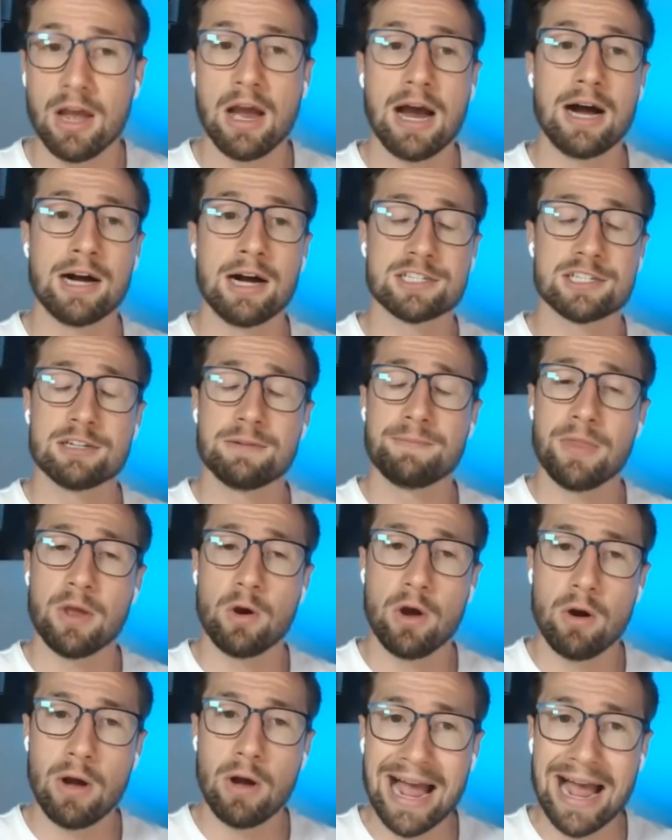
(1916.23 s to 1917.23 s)
Ask them,
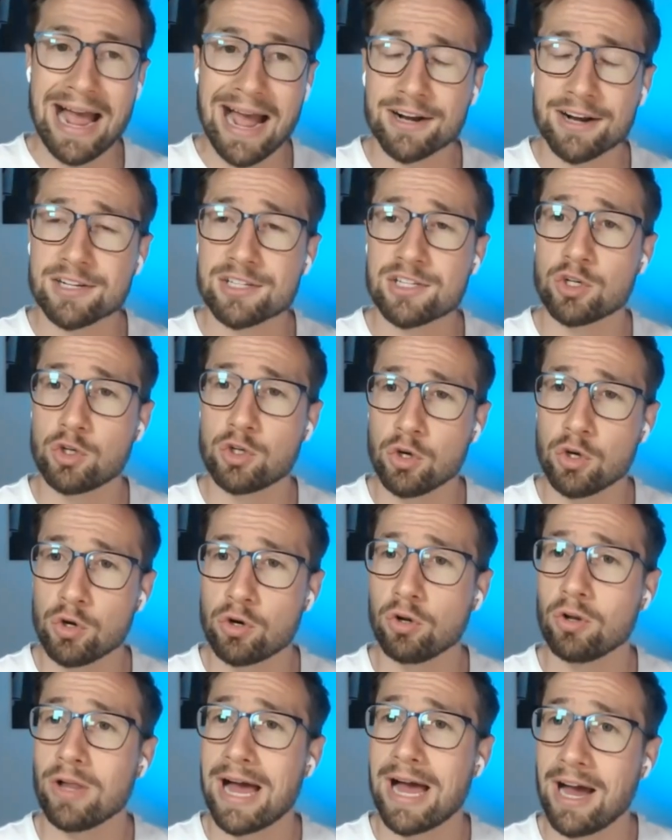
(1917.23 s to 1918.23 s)
how does the
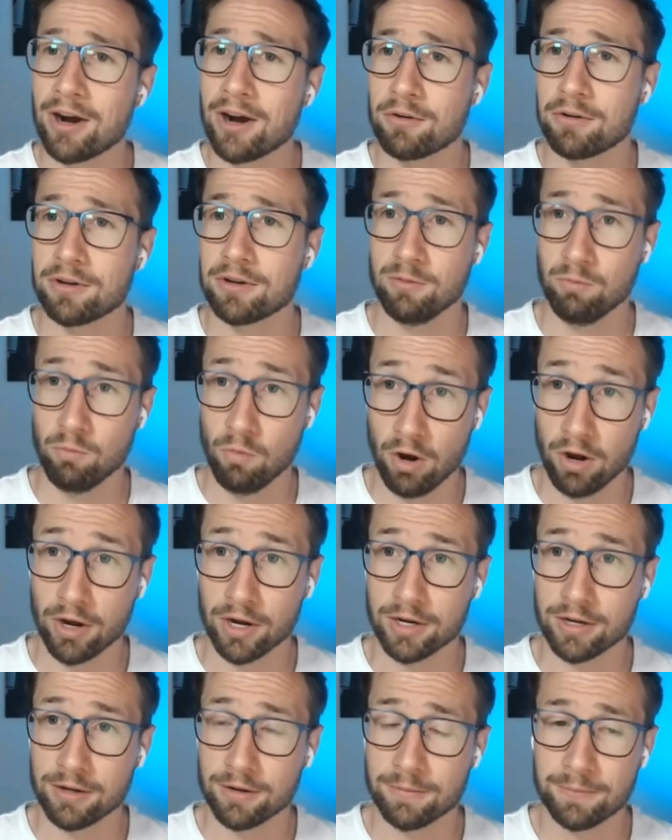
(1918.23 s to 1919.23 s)
Google algorithm work?
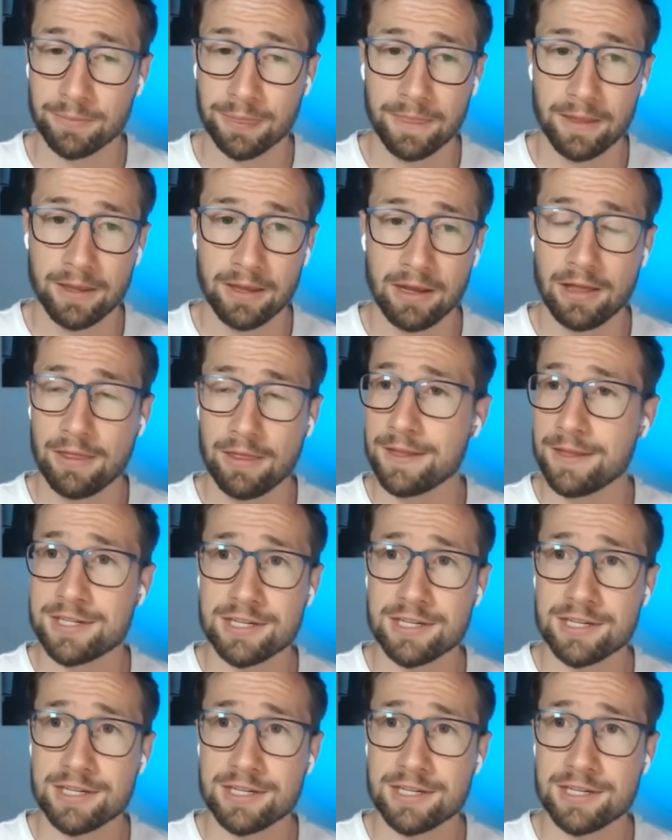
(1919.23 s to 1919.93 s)
This